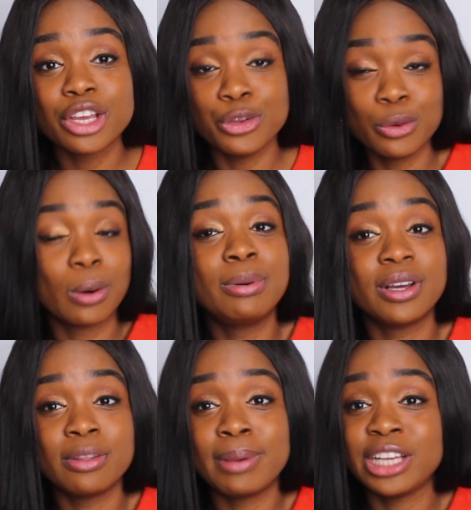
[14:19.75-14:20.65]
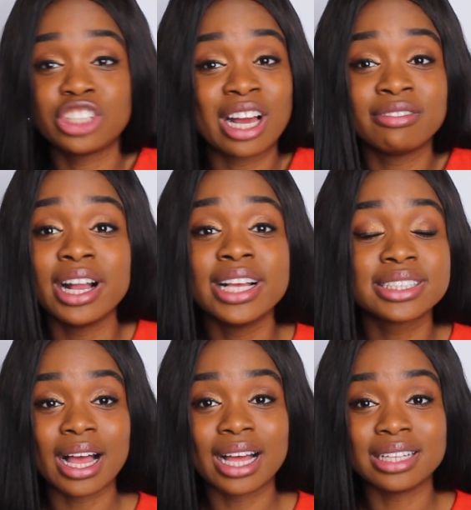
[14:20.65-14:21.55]
you are putting the patient at
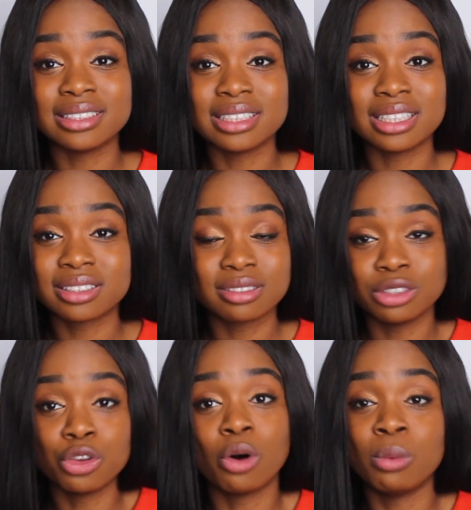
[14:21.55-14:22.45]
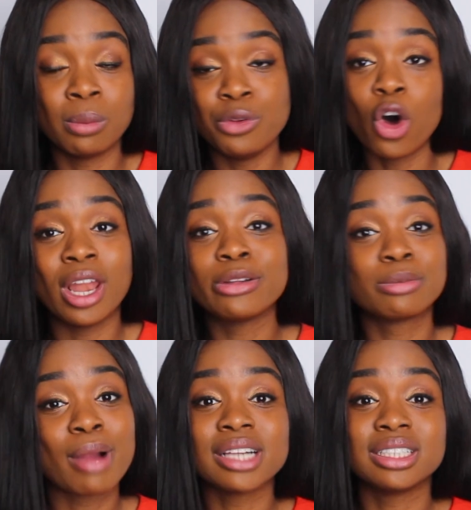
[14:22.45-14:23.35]
risk, and we're not allowed to
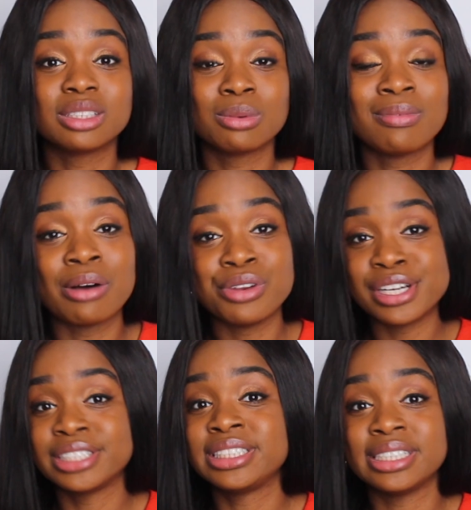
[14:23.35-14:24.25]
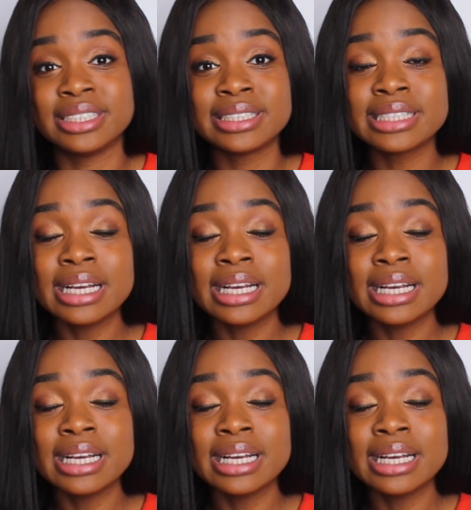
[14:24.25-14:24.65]
practice without nurses.